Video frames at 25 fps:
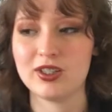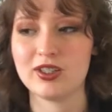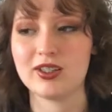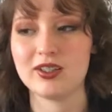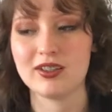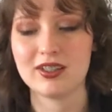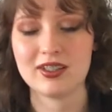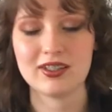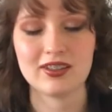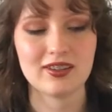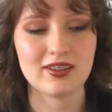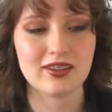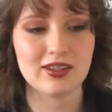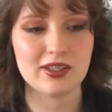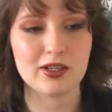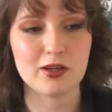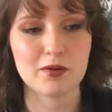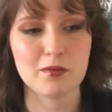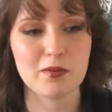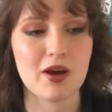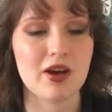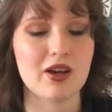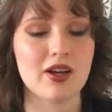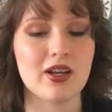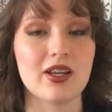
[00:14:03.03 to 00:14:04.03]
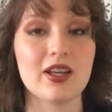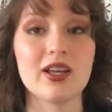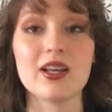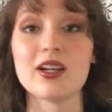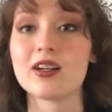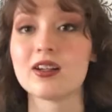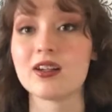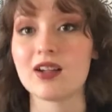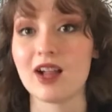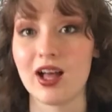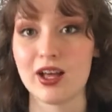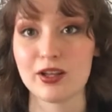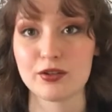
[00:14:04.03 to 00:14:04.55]
Let's think about it in a
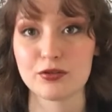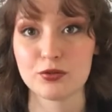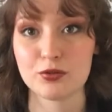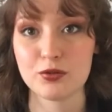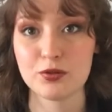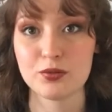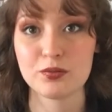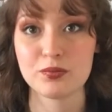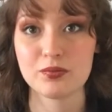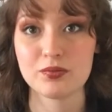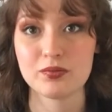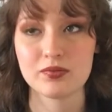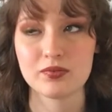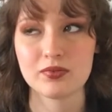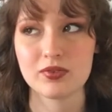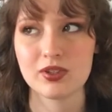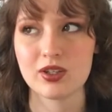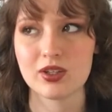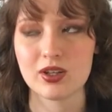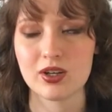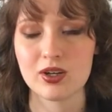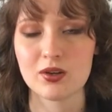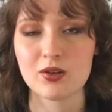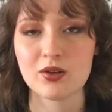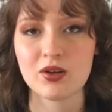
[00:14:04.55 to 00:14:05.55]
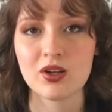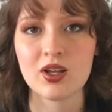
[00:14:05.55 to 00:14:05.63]
classroom, you know?